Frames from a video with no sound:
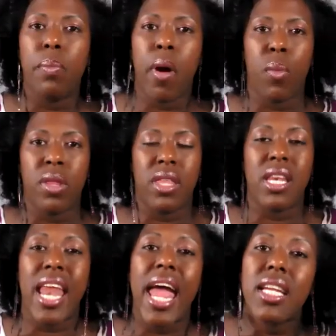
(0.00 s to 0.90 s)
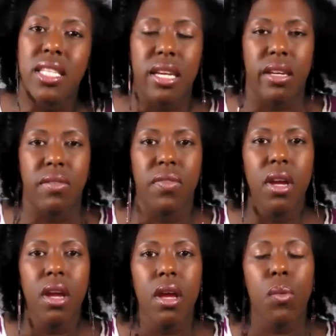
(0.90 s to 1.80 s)
bombarded with the negative,
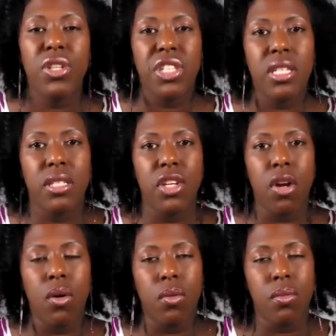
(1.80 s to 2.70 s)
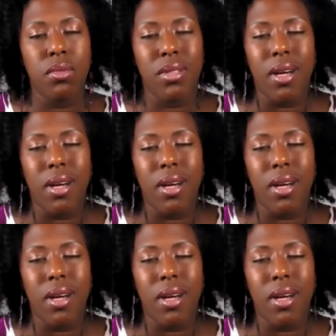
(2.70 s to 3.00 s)
which is, you know,